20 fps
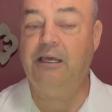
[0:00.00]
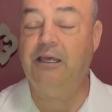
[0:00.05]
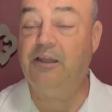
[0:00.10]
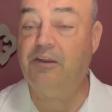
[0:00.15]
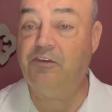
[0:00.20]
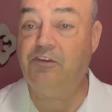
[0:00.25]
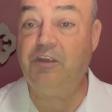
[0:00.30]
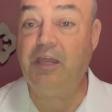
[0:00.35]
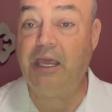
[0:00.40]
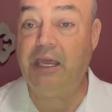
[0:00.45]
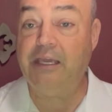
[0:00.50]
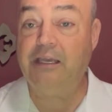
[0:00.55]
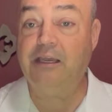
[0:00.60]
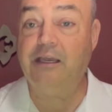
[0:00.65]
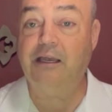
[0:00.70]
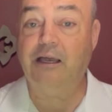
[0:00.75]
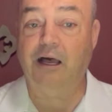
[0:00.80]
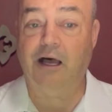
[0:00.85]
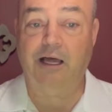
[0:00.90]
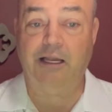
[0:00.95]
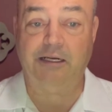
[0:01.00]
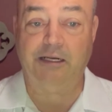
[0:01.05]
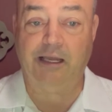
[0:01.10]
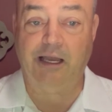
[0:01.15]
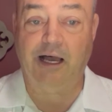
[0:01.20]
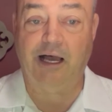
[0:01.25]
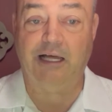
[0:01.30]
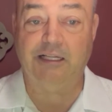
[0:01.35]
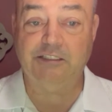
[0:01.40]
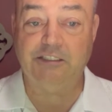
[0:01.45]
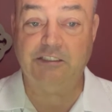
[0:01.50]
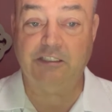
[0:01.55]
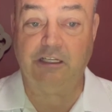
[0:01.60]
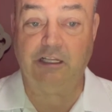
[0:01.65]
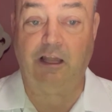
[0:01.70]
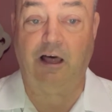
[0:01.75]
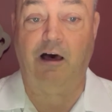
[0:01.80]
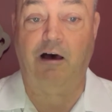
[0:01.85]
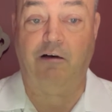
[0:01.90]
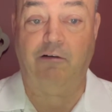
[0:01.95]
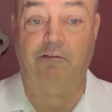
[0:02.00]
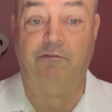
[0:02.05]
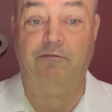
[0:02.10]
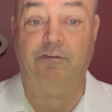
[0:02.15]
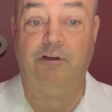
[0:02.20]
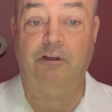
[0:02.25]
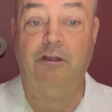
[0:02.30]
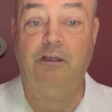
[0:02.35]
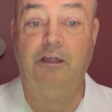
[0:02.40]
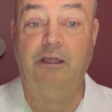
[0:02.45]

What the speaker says: and taking on God's love